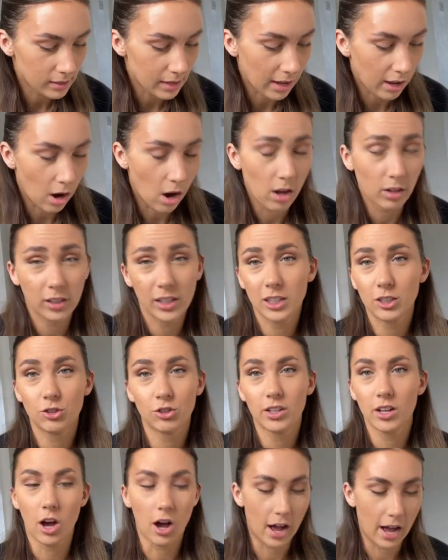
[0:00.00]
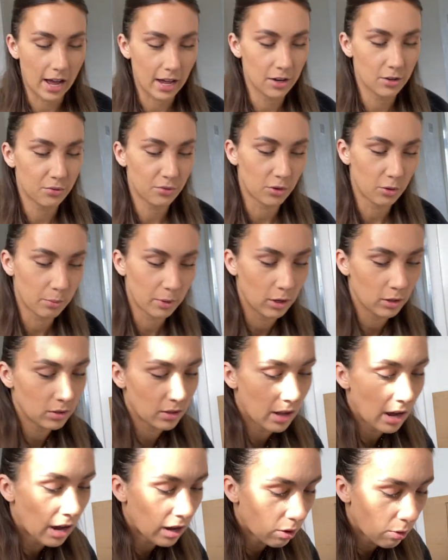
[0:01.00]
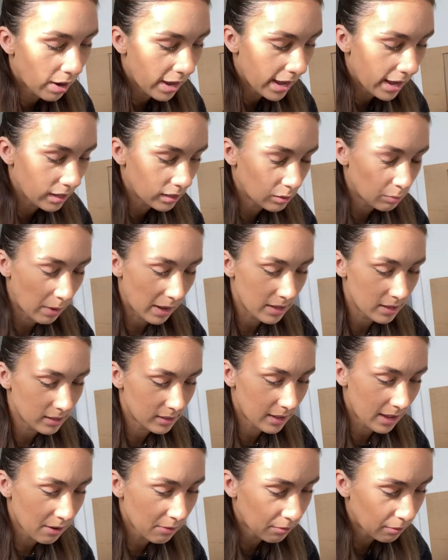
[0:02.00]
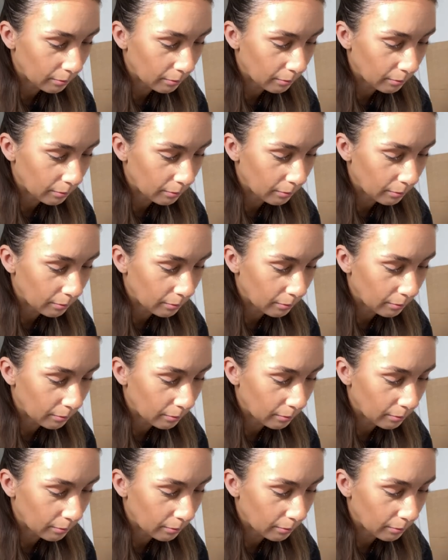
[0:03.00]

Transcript: I got. Literally got a handful because they are quite expensive.